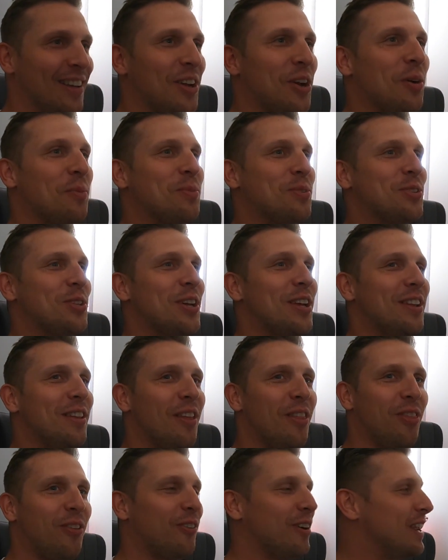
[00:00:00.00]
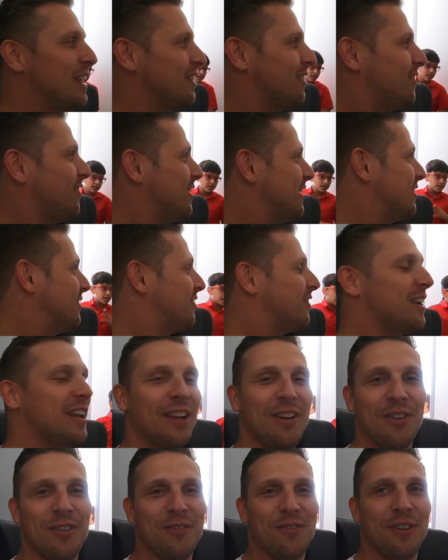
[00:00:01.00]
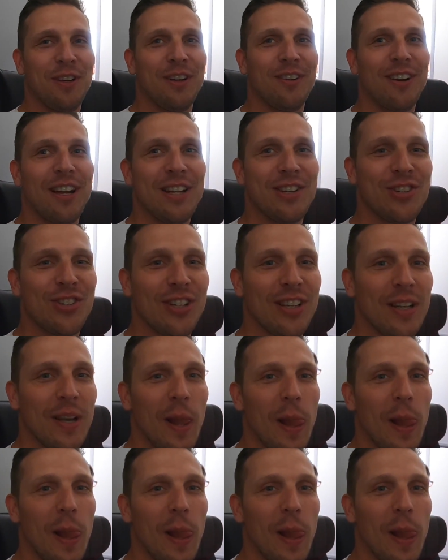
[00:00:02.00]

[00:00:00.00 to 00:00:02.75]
Comes in a 333 configuration.